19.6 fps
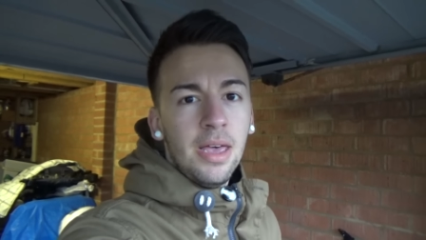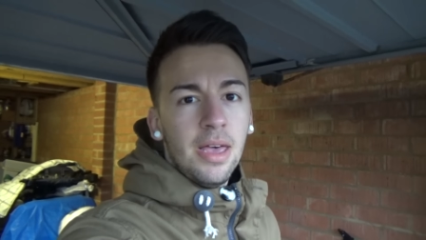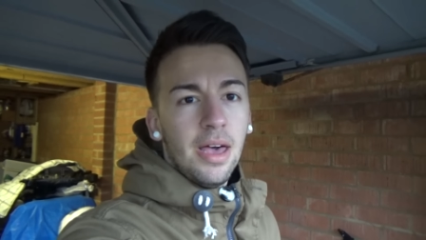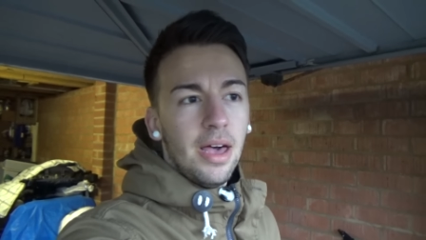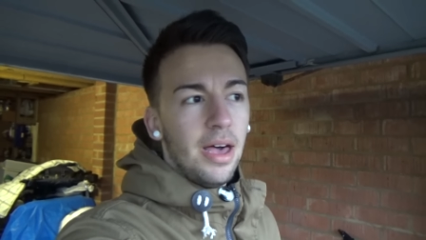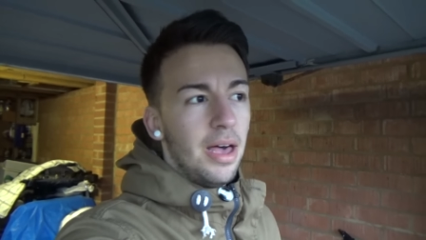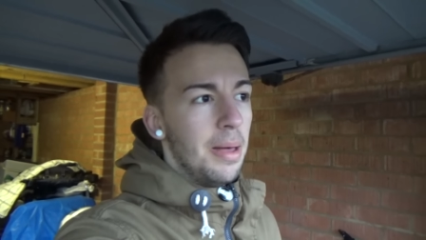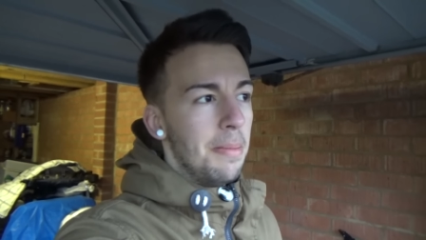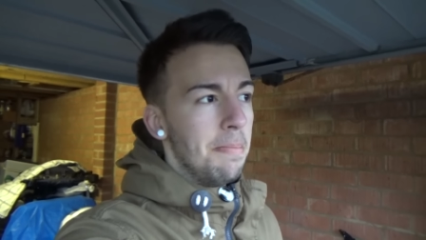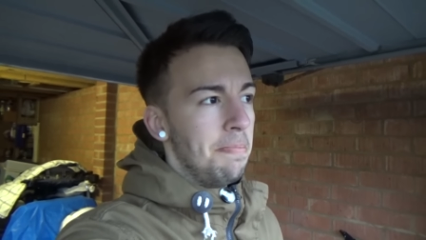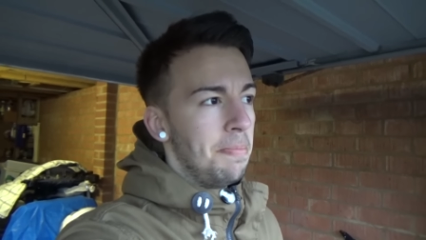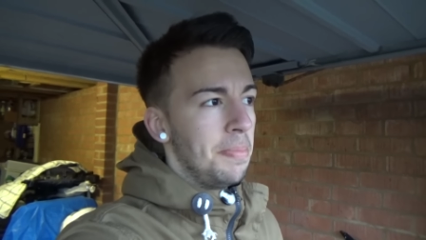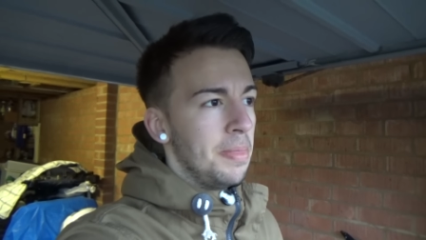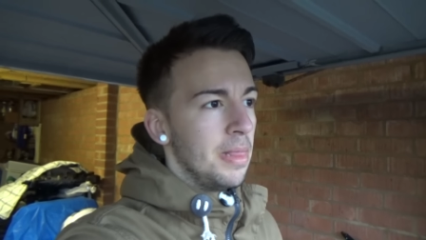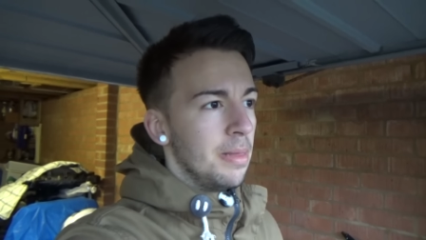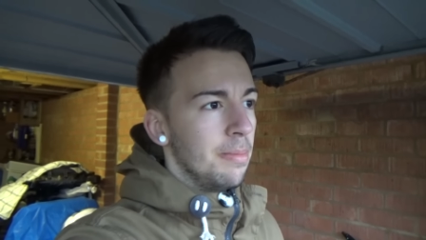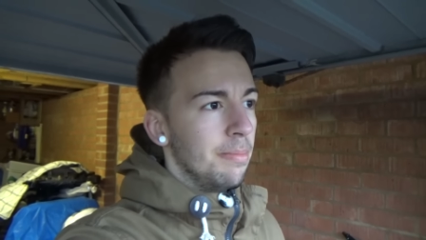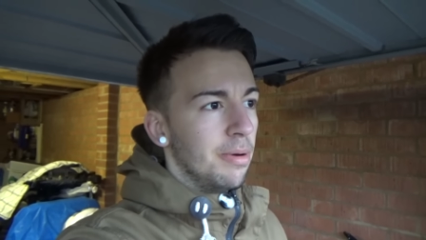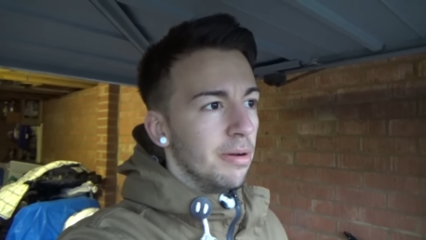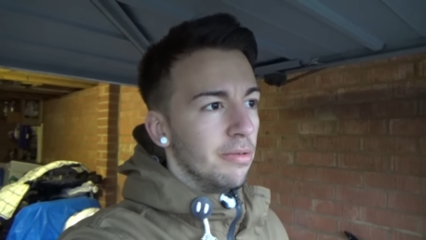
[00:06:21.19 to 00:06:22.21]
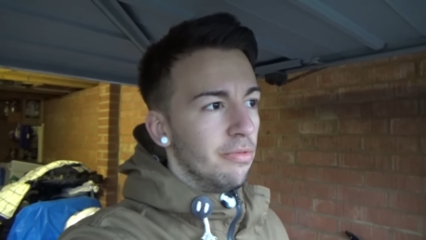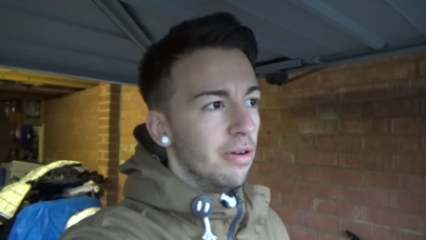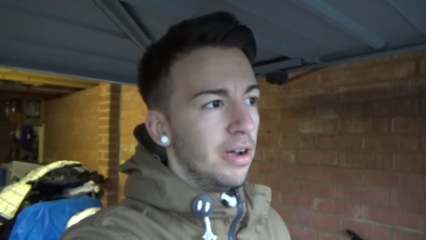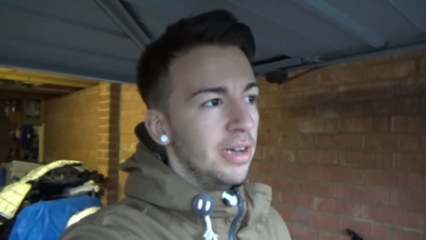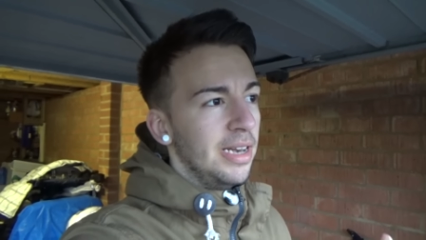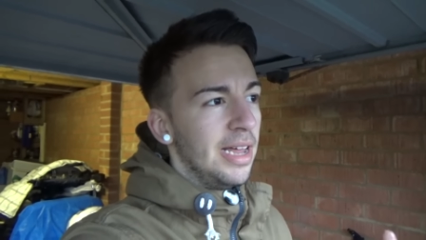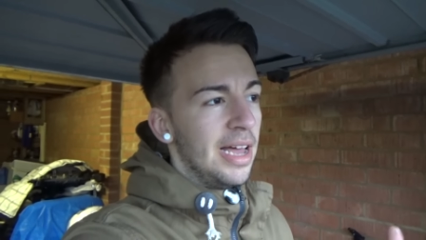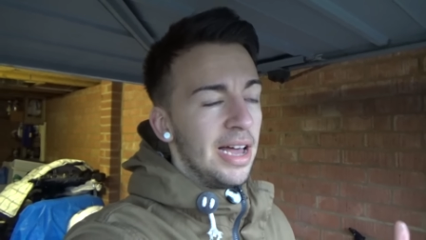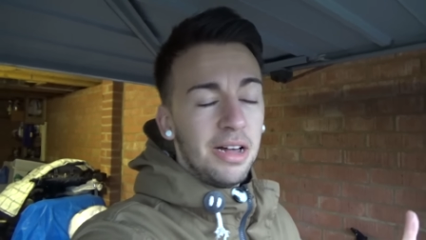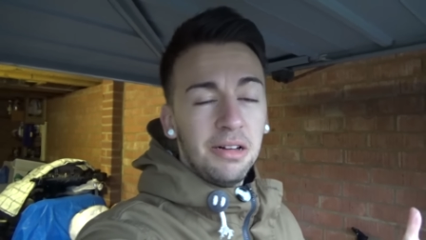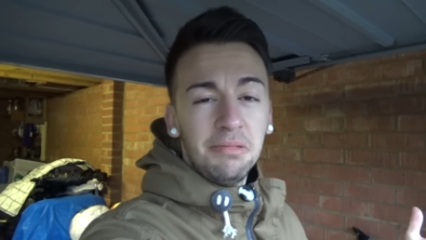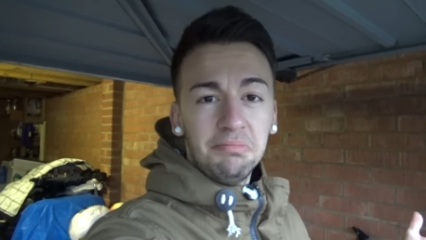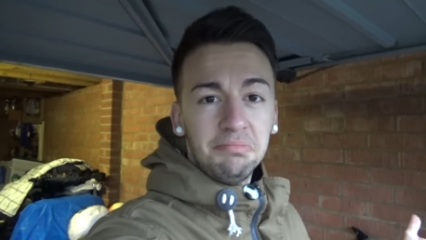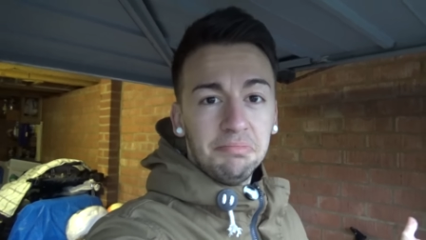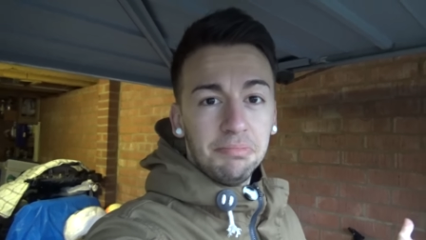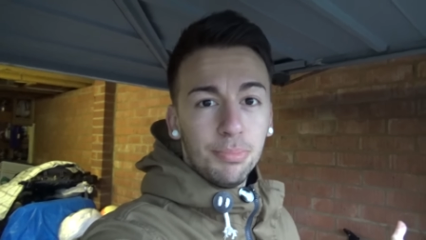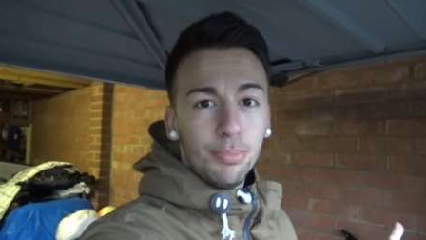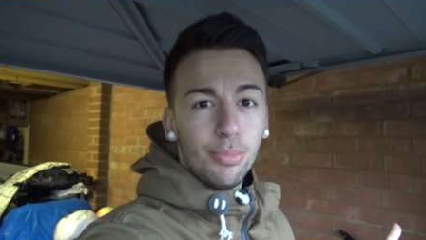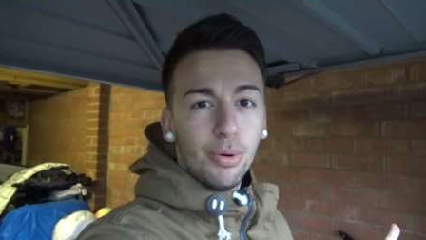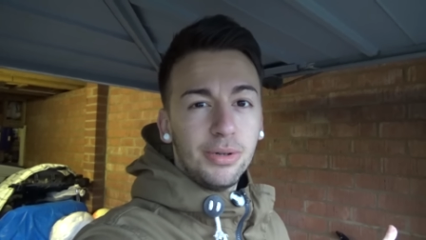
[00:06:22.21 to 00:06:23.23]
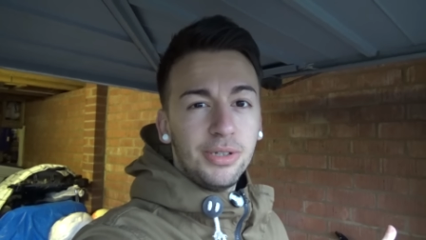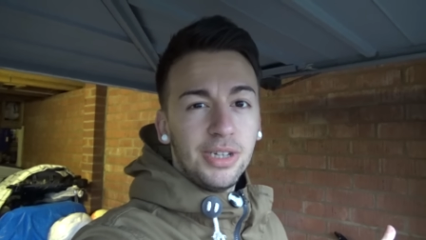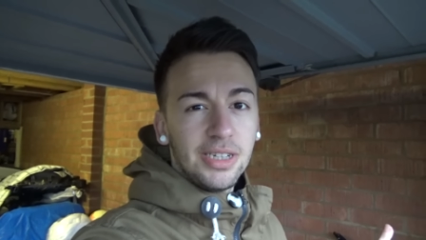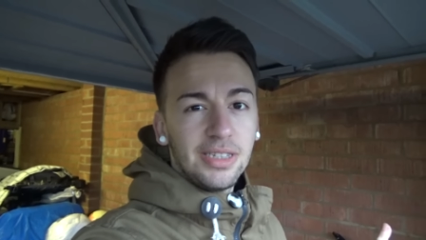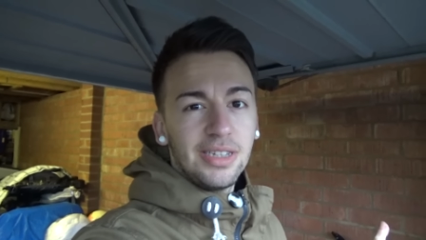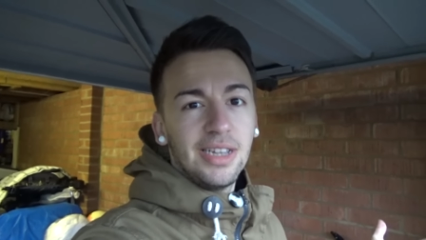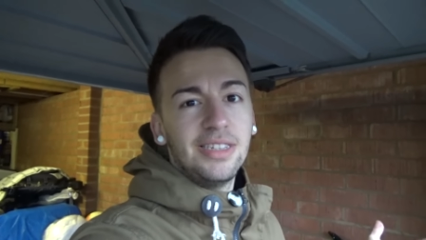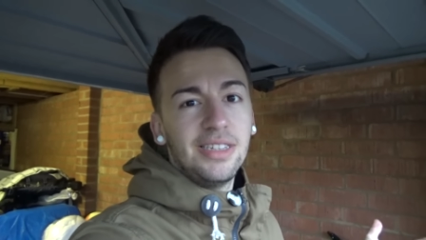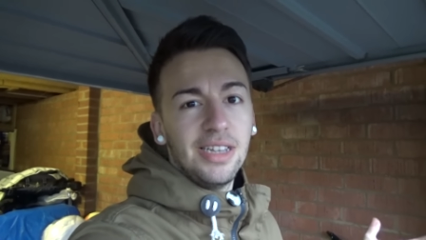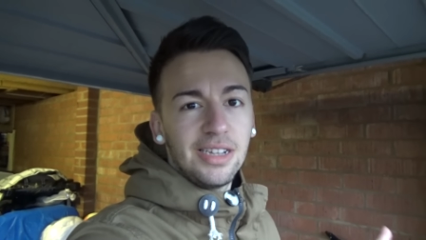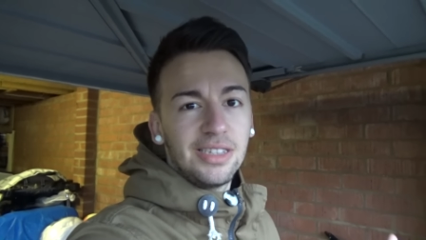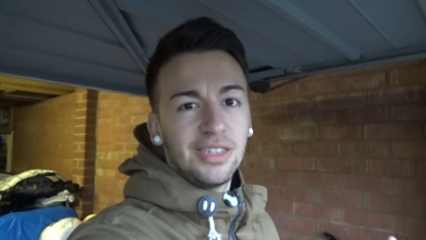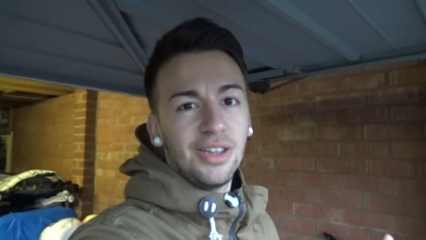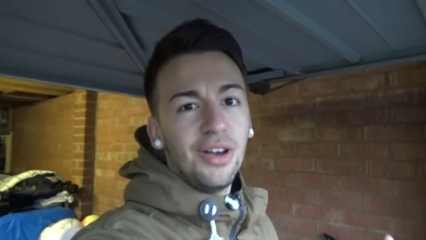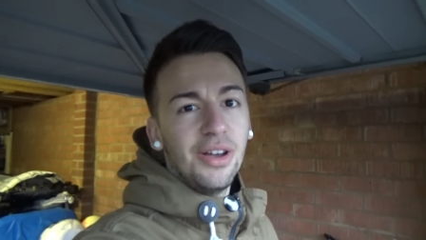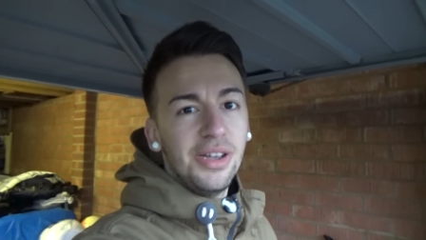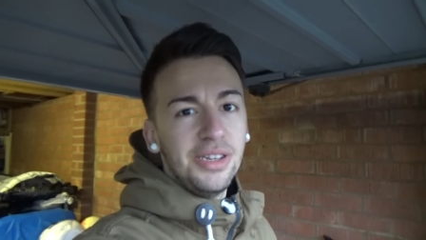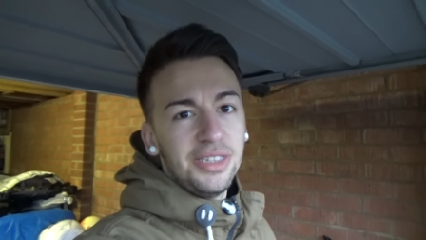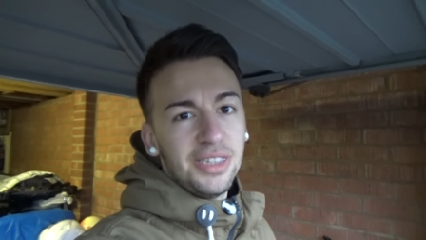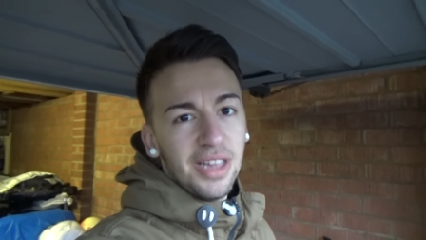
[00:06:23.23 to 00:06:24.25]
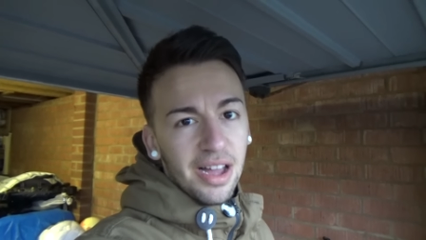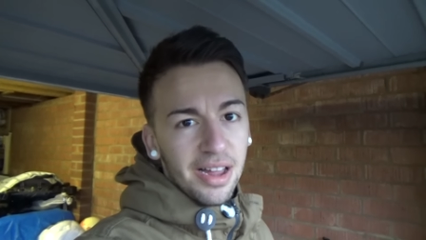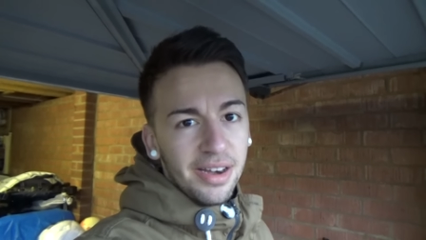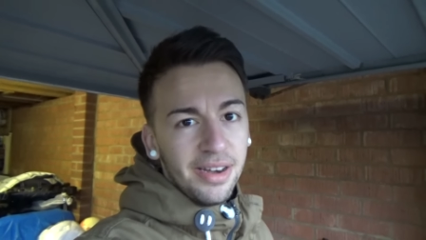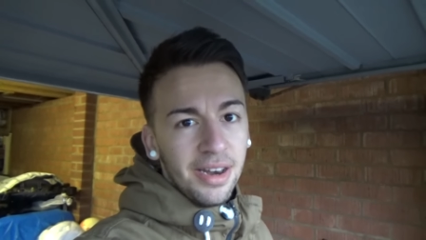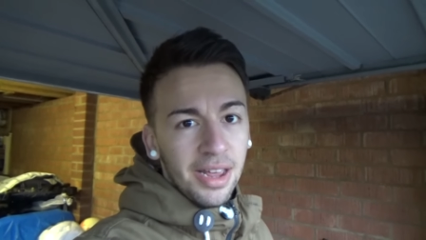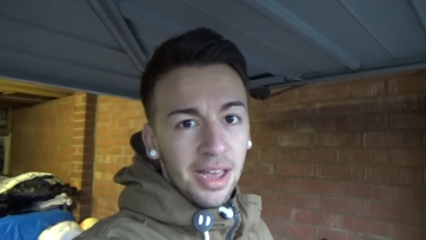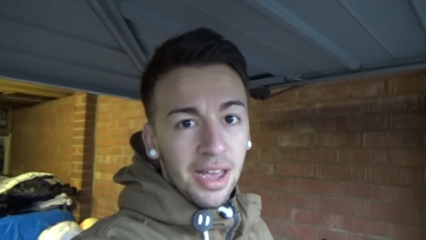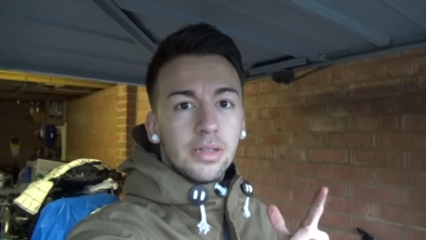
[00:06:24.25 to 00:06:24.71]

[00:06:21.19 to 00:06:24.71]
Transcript: But right now, Project SXI is done.